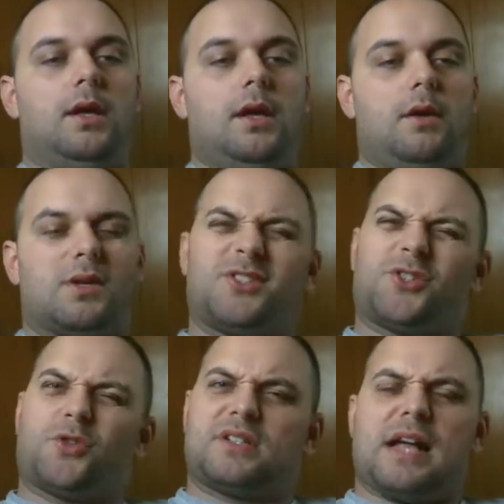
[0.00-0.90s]
wasn't
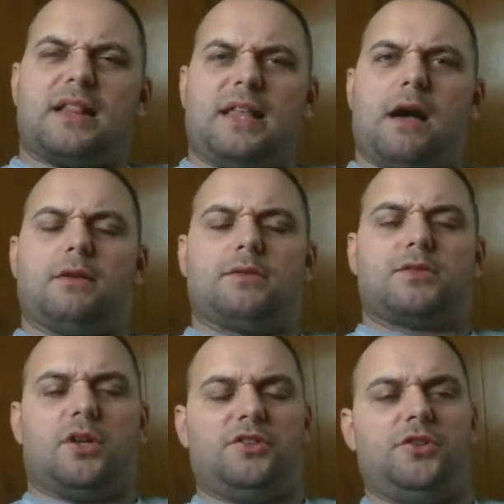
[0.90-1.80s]
sure exactly how I was
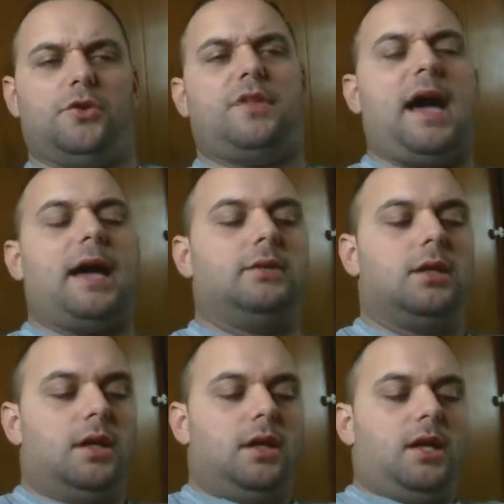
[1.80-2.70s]
going to do that,
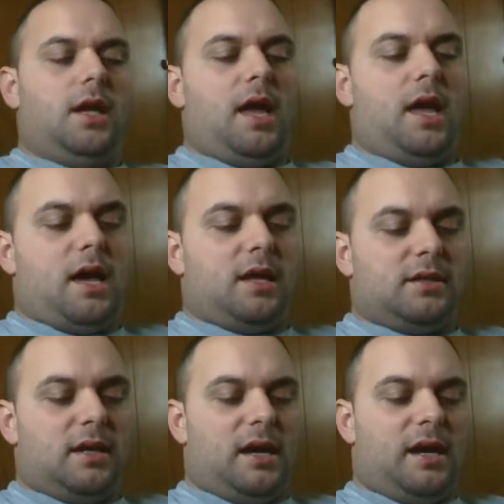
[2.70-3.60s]

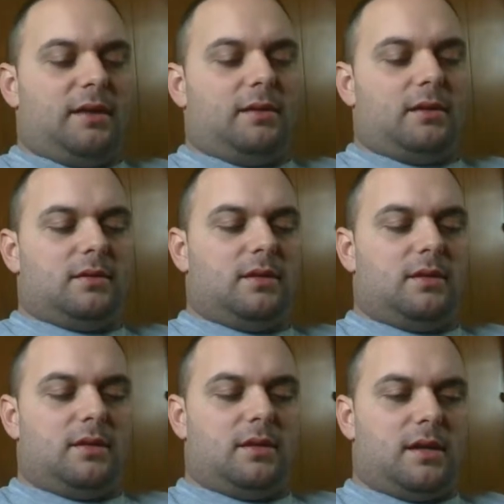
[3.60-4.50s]
and I
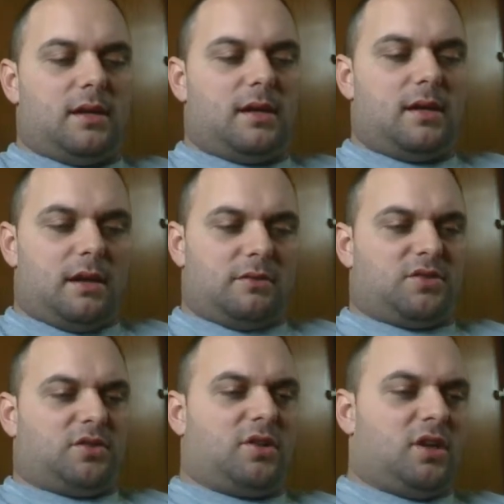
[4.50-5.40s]
was
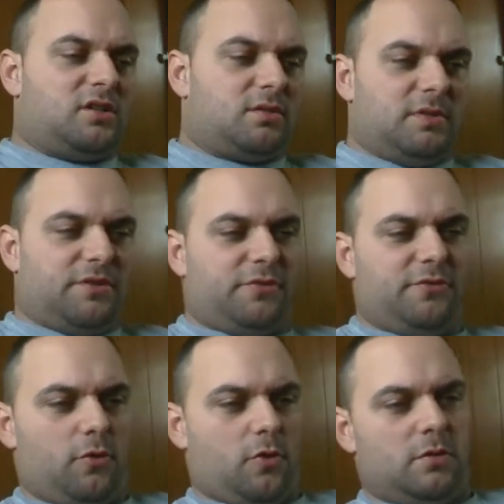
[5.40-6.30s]
looking on some different
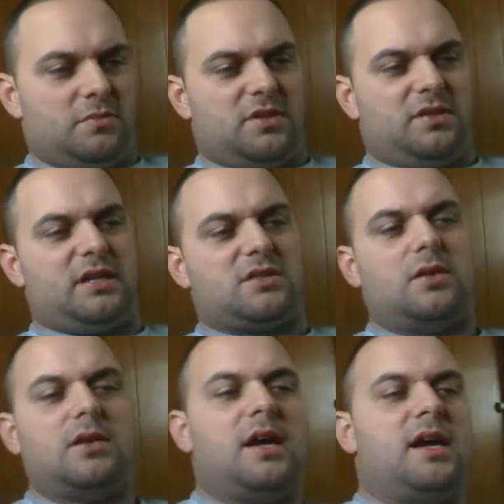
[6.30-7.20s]
forums and things
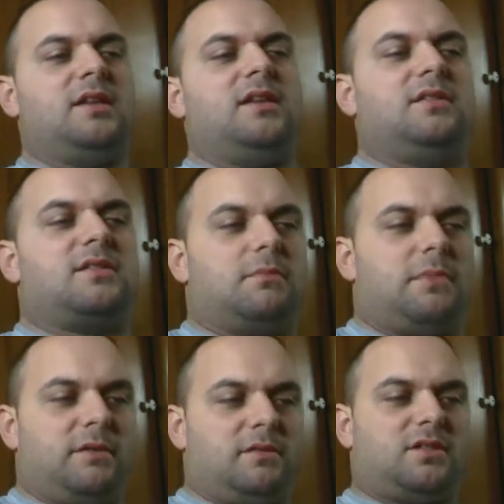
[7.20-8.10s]
online, and
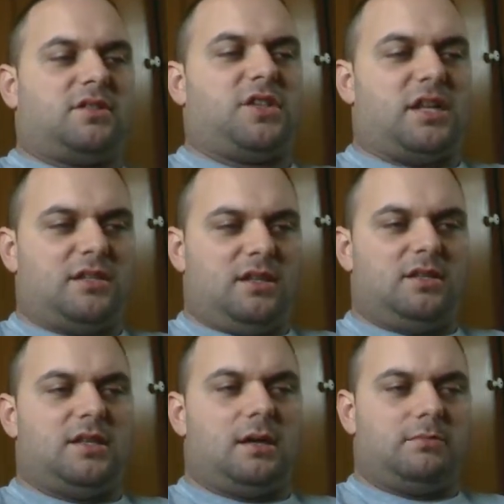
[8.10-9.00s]
somebody suggested
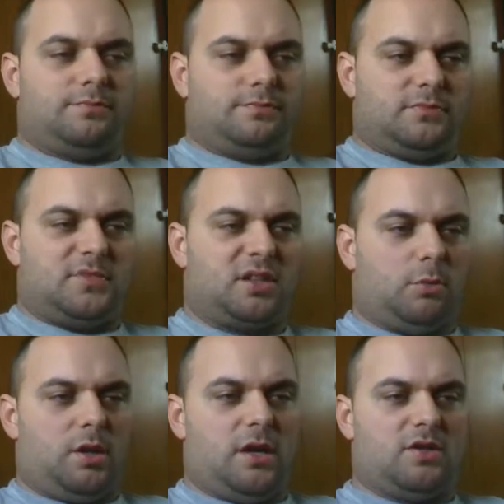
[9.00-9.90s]
to
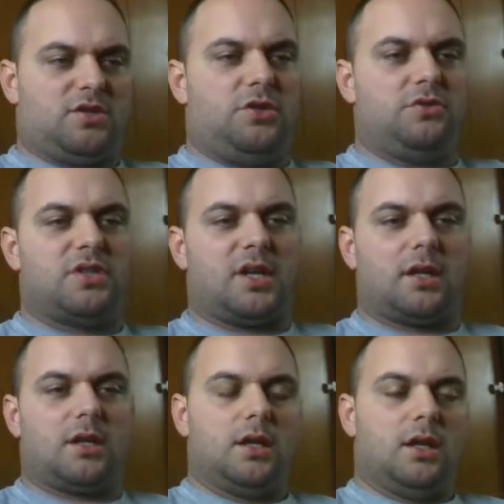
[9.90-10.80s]
someone else
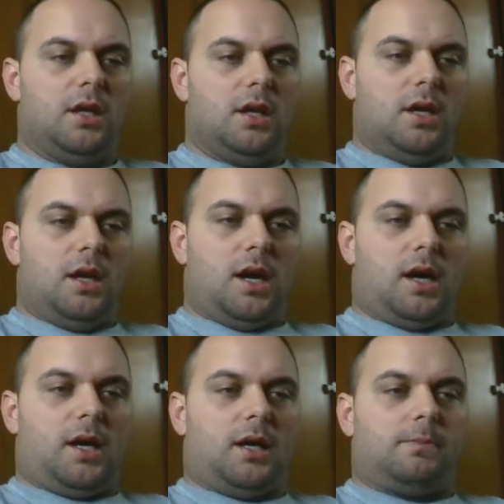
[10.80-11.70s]
using
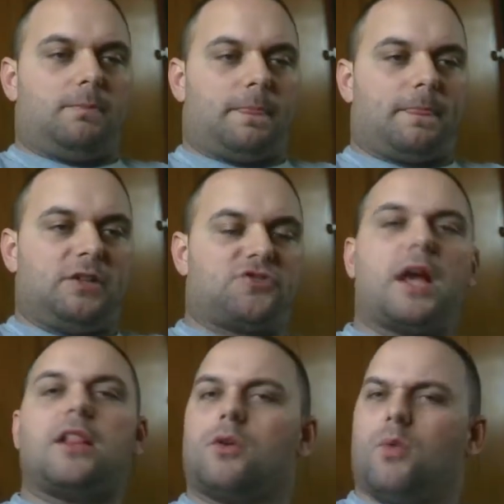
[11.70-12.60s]
a
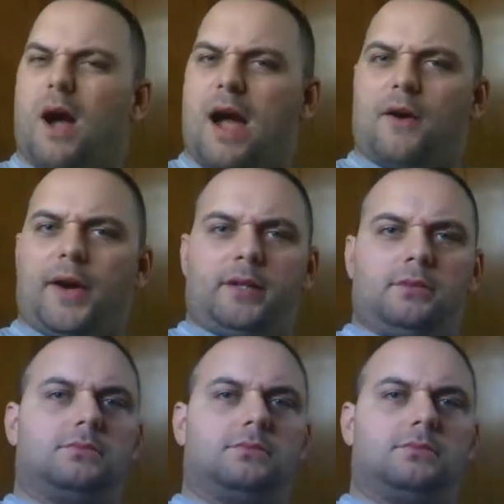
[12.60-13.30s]
trailer wiring